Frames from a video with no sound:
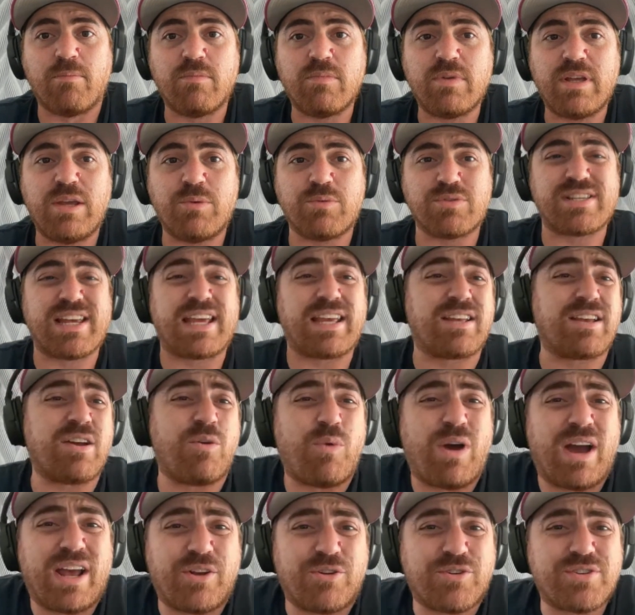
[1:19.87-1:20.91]
He was like
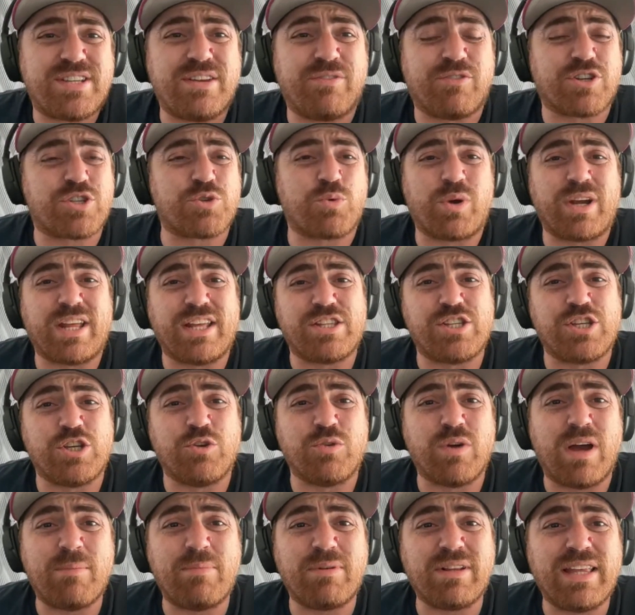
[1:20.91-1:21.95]
wide receiver
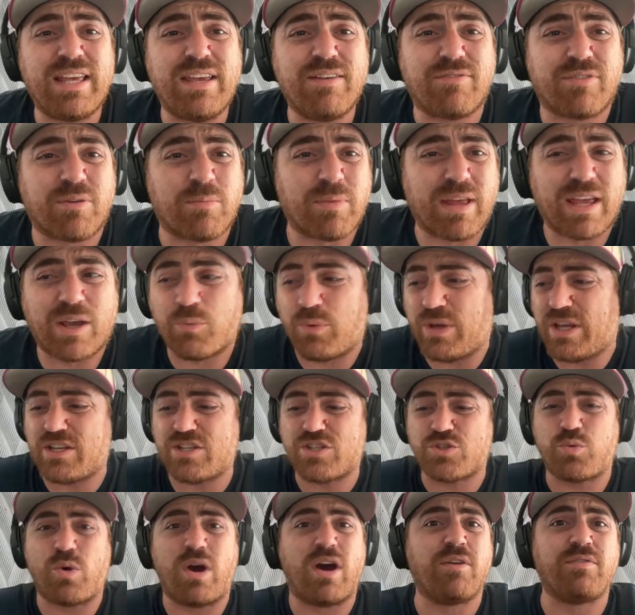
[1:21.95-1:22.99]
22, I believe, from like weeks
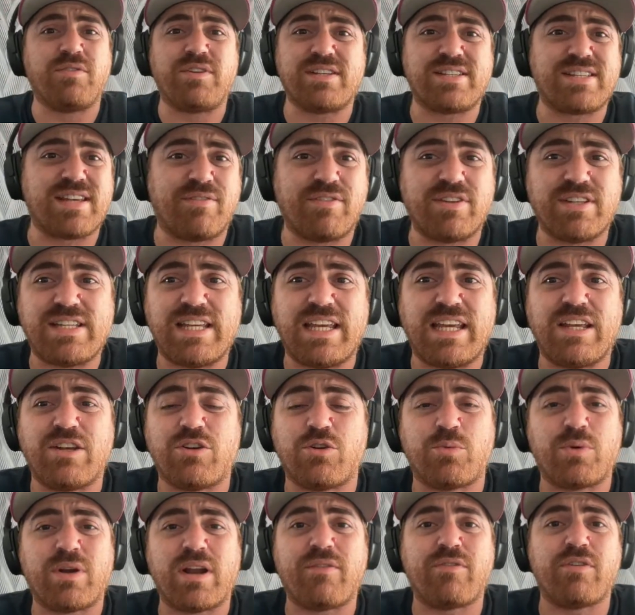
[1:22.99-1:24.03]
12 to 17
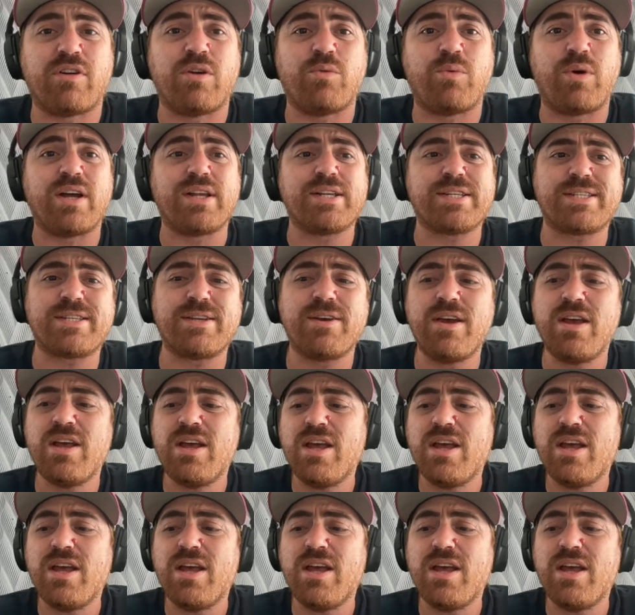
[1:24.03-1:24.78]
or whatever it was.